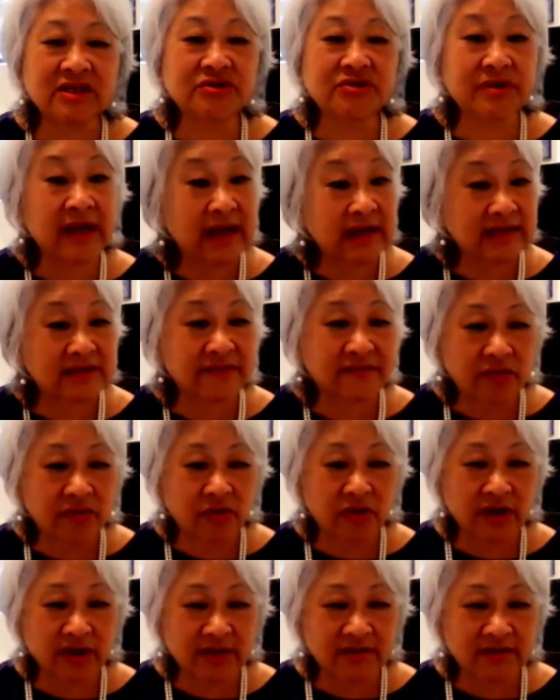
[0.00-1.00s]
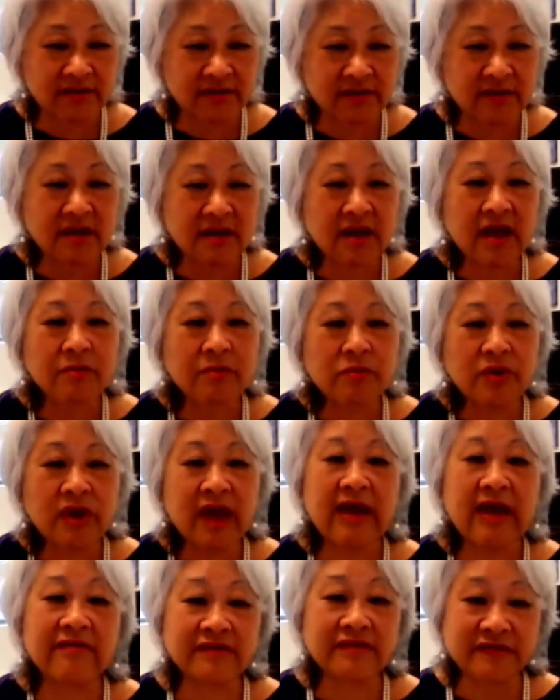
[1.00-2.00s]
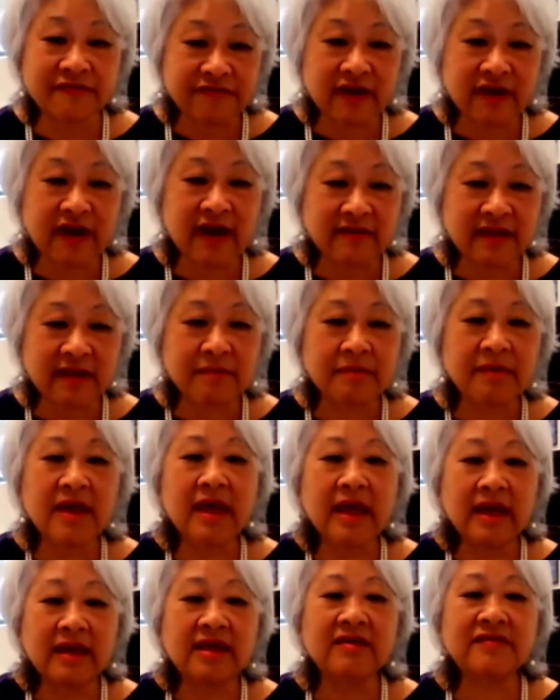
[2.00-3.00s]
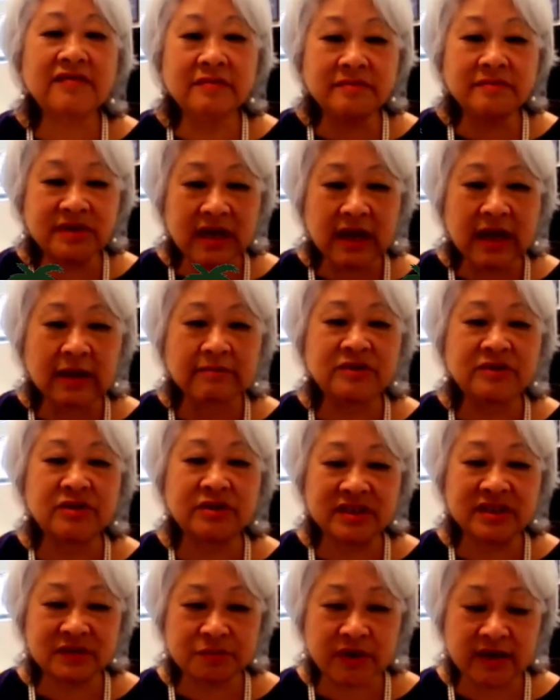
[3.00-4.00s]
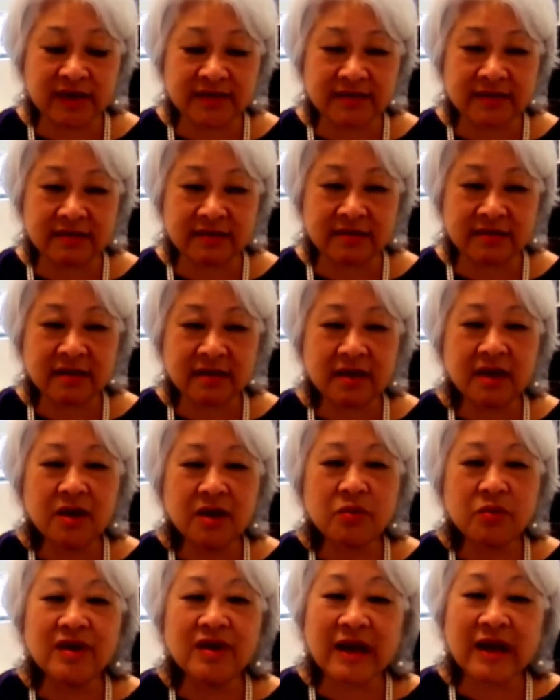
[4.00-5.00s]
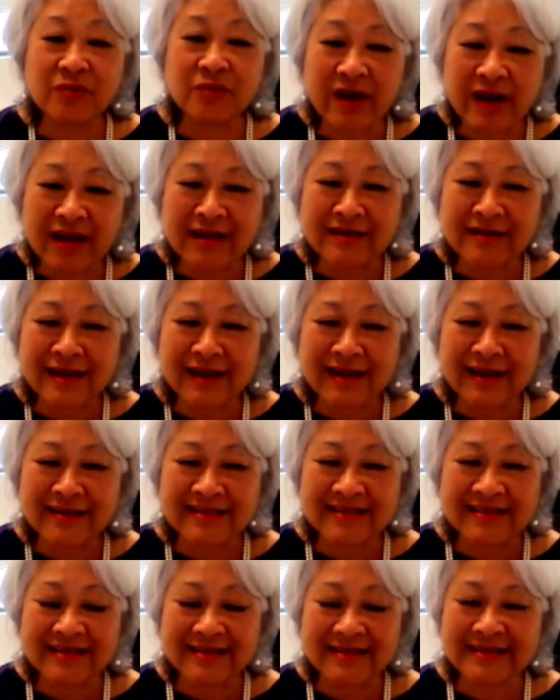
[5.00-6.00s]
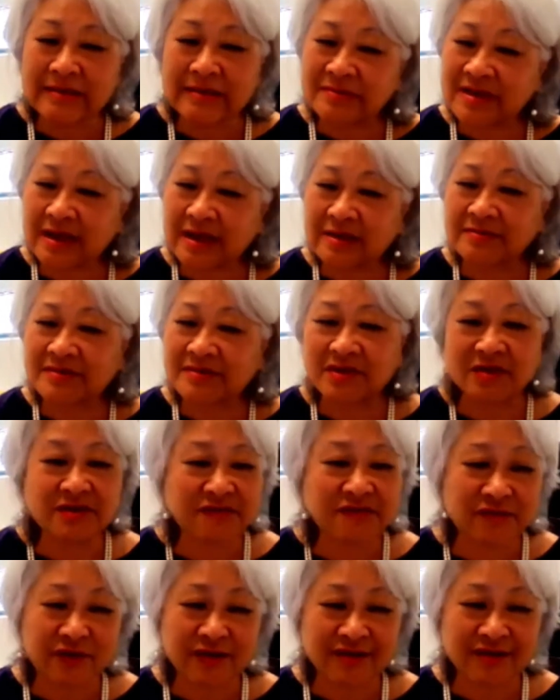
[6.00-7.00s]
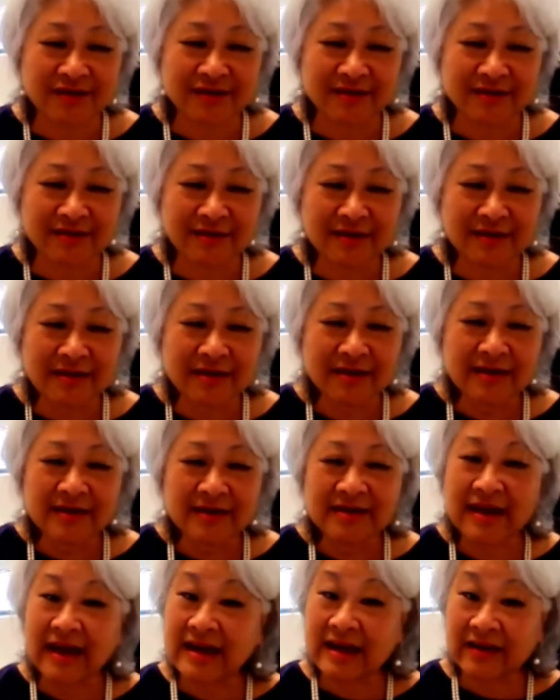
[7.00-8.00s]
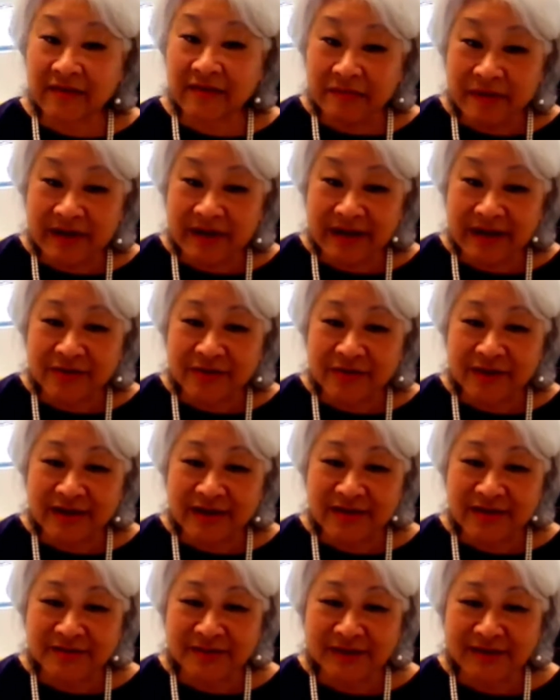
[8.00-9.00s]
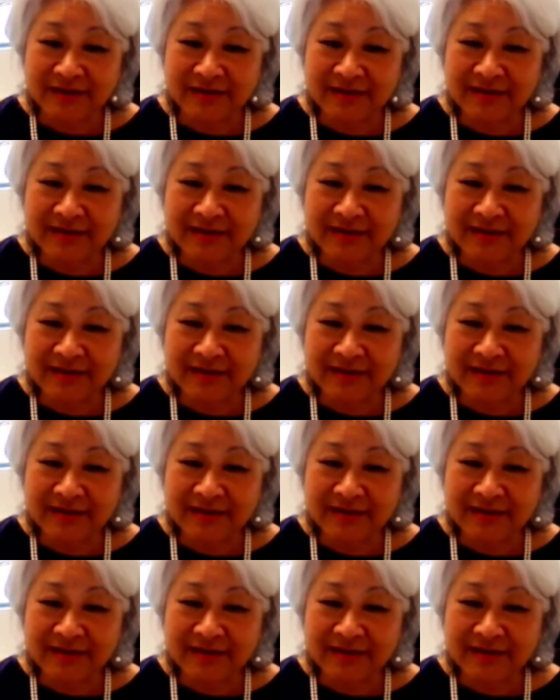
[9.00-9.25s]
country has a voice. We have to find them and give them time to express it. What I recognize is sometimes those voices not everybody agrees with.